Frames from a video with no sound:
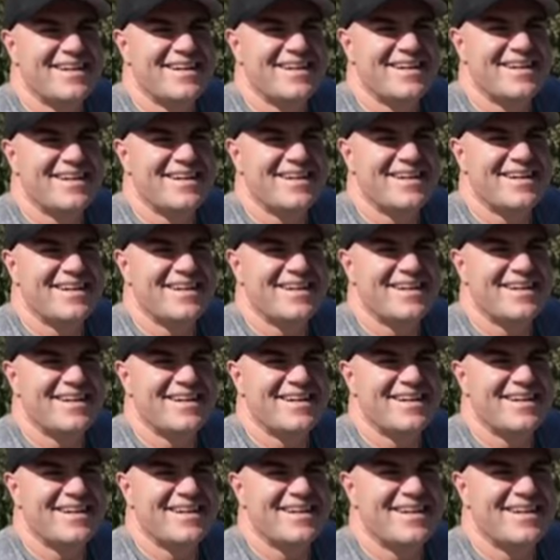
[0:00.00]

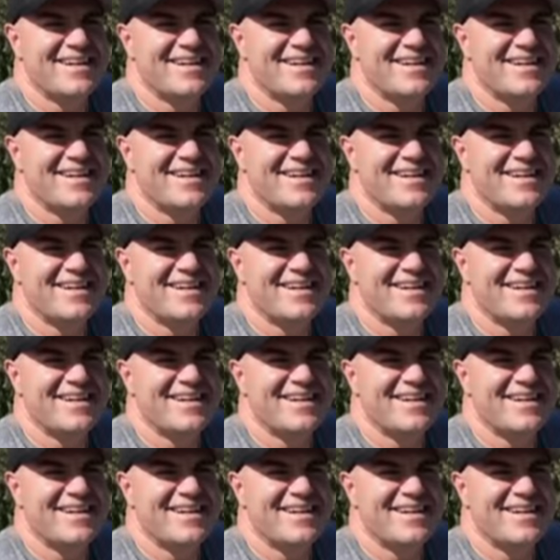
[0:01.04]

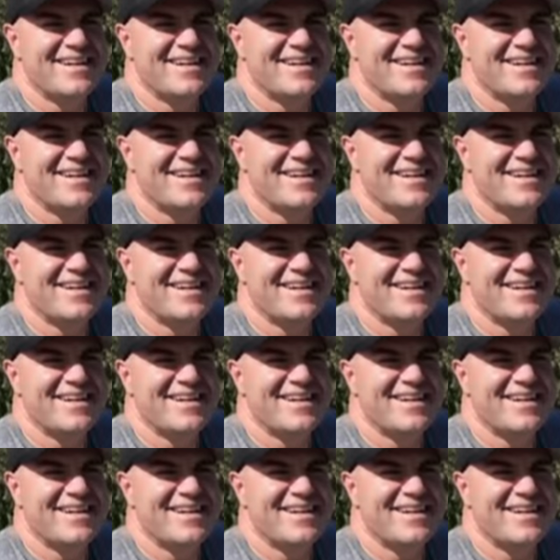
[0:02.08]

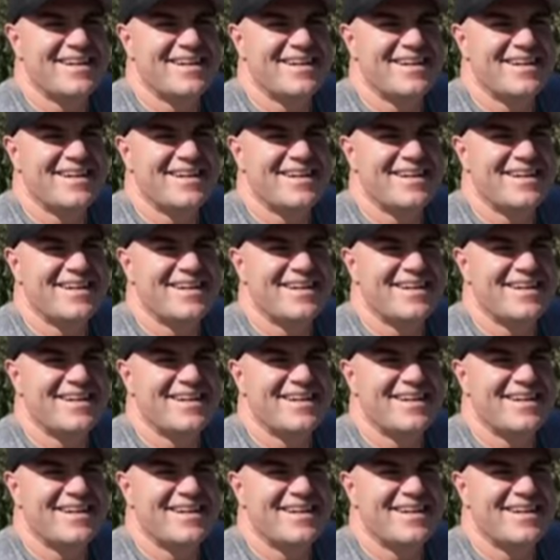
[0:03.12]
The person shown says nothing.